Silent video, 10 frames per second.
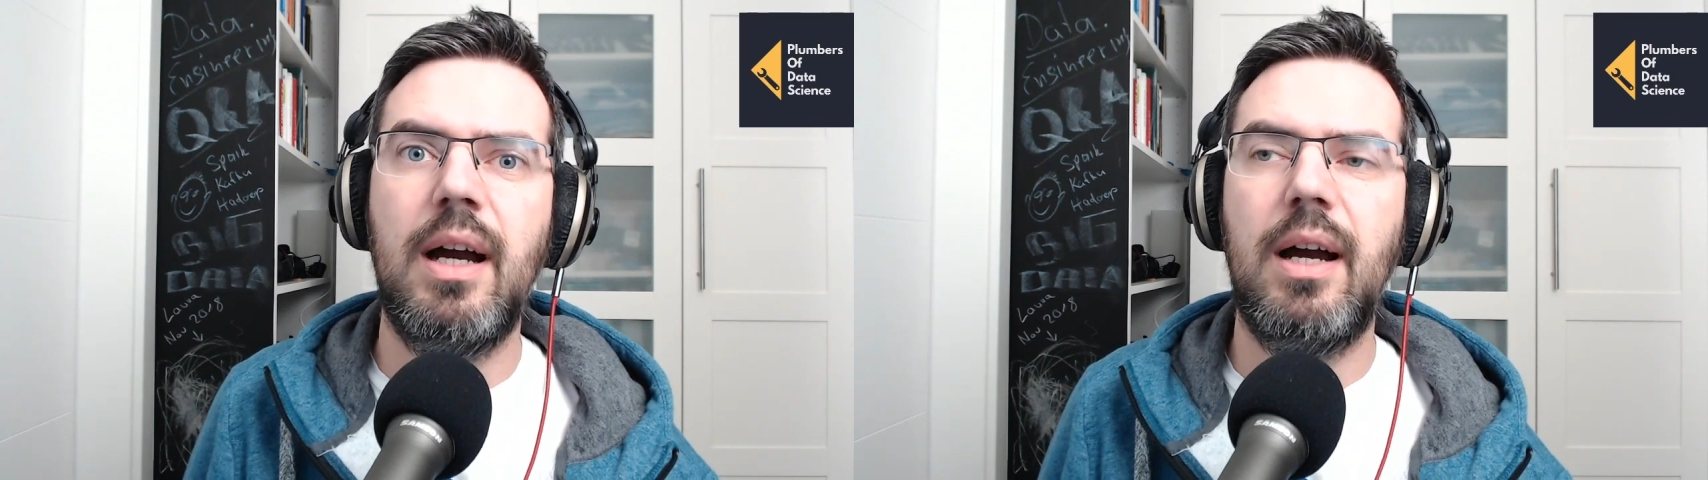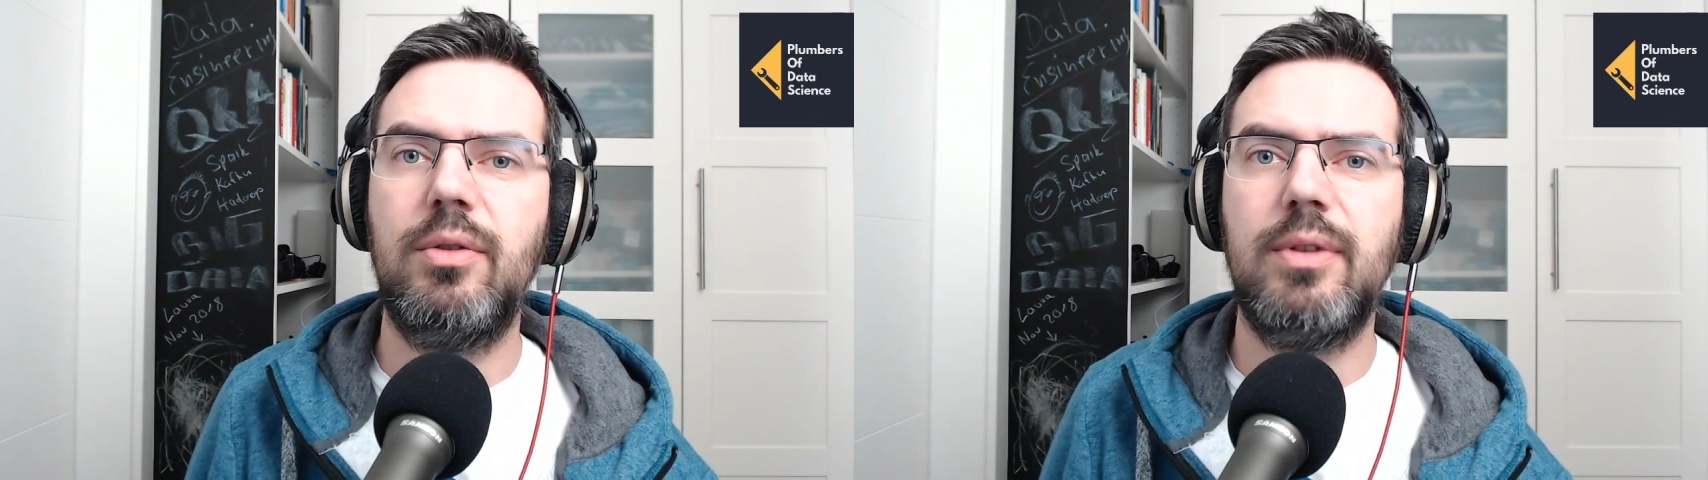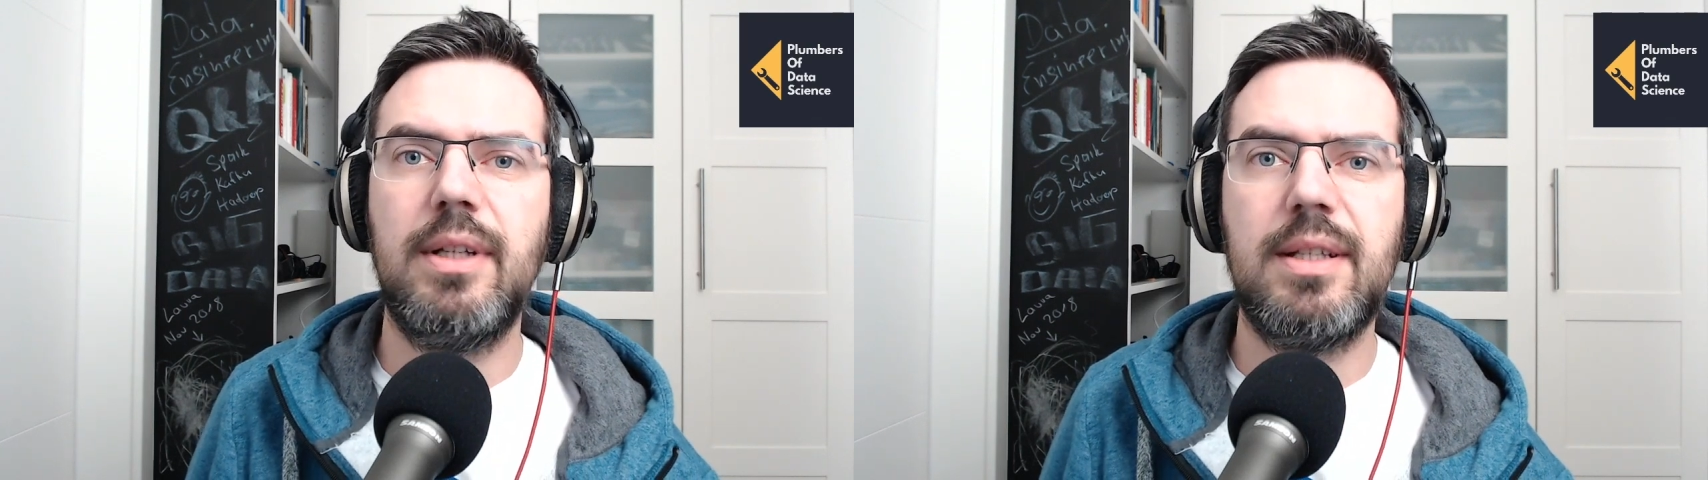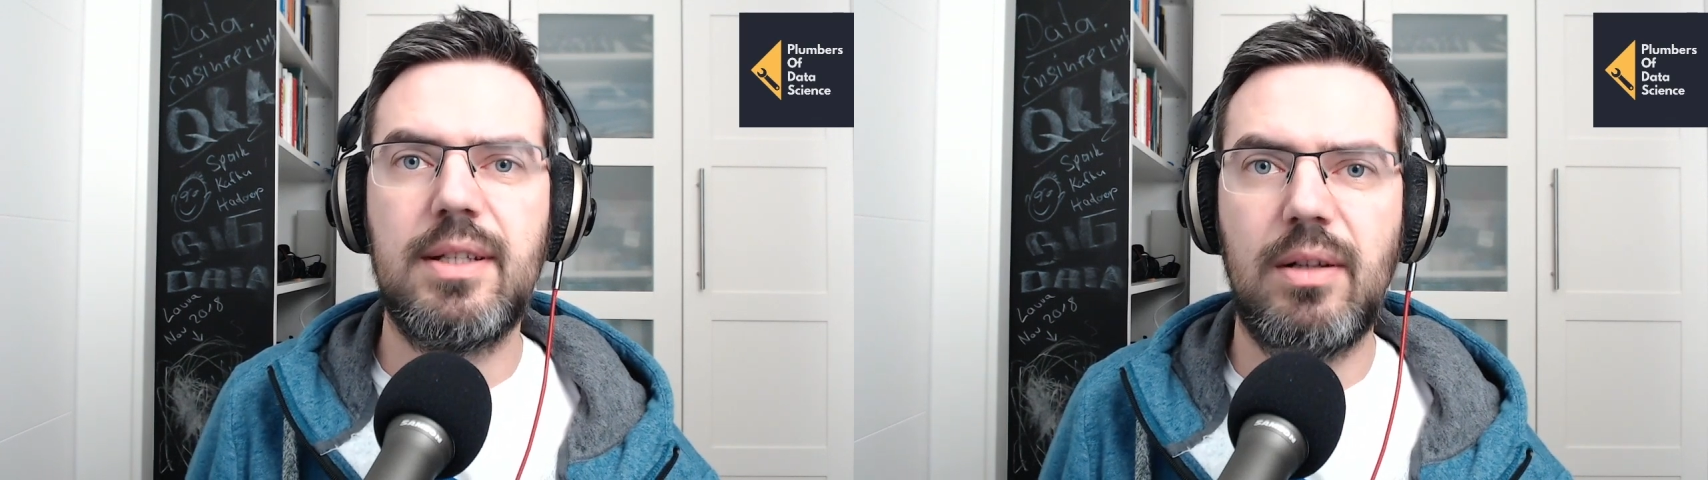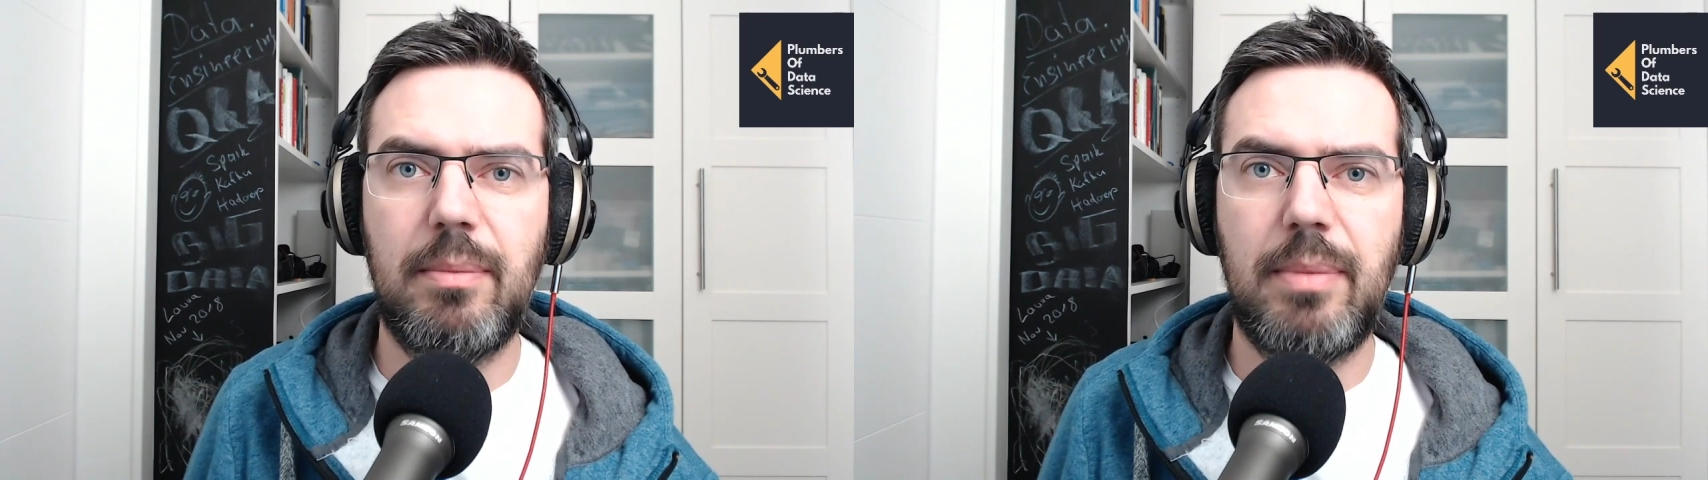how to
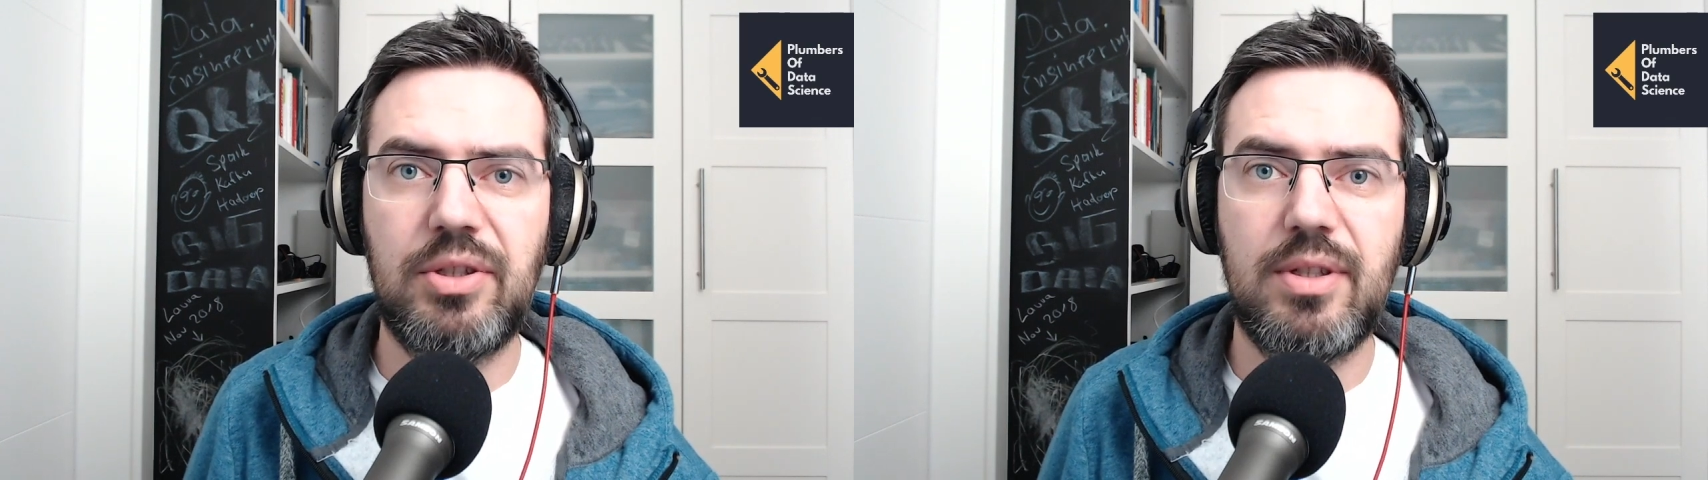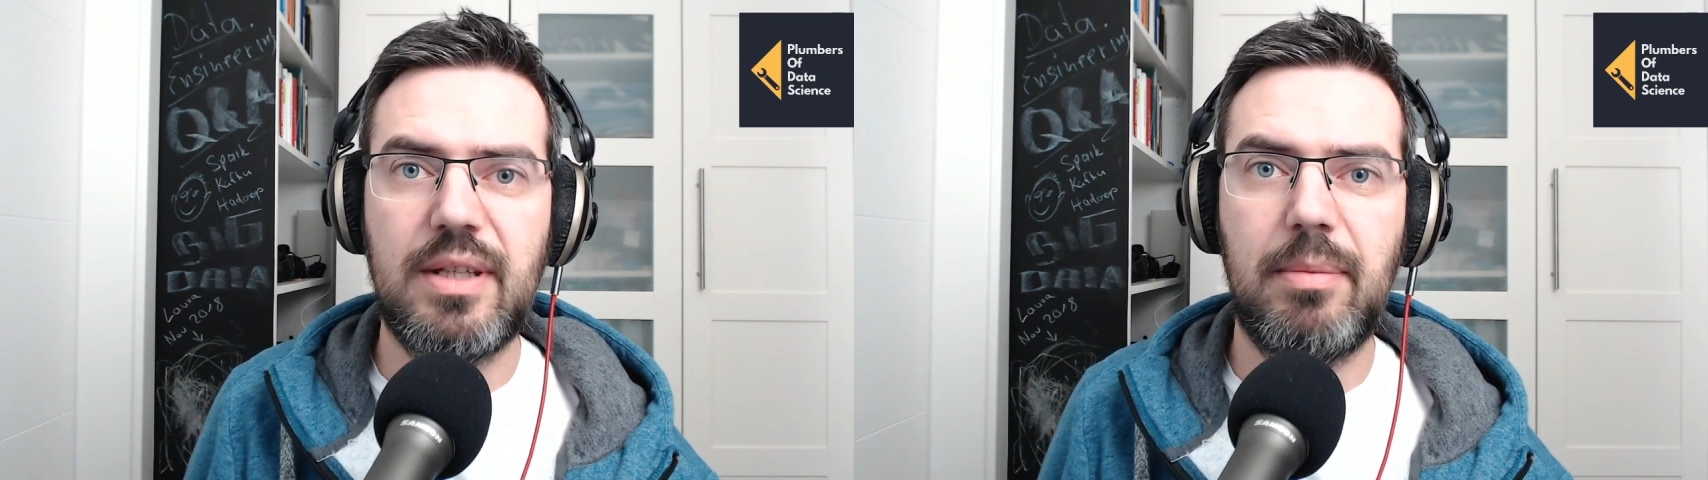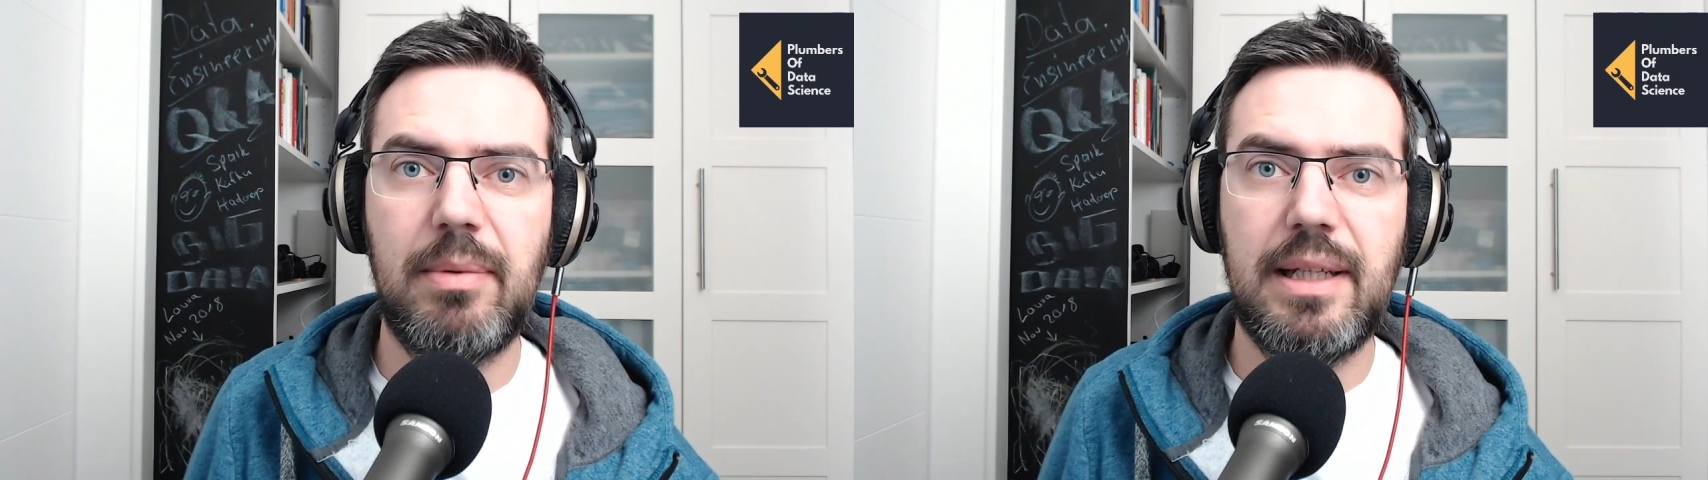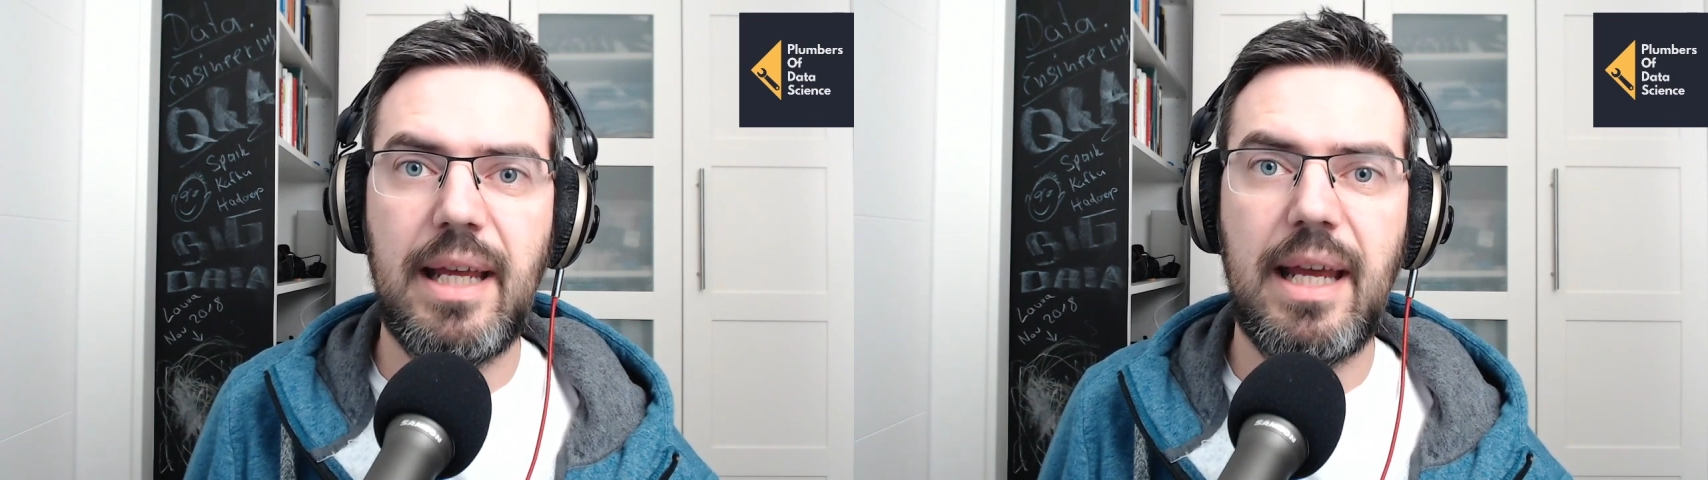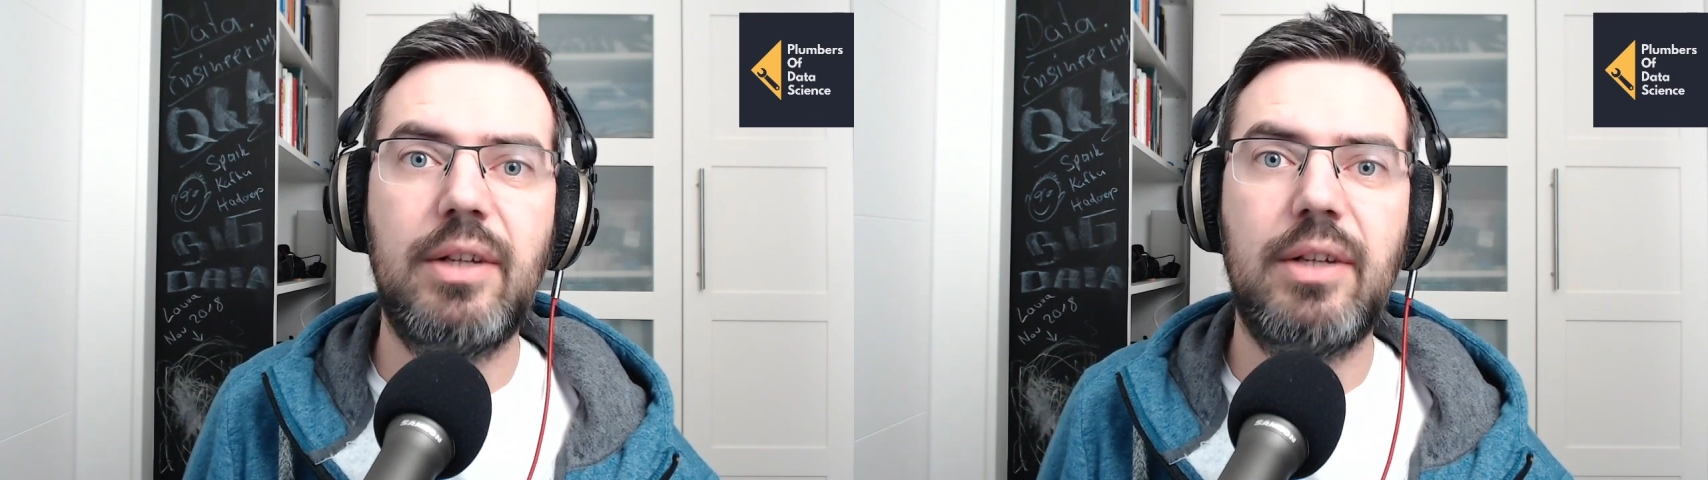install Apache Zeppelin,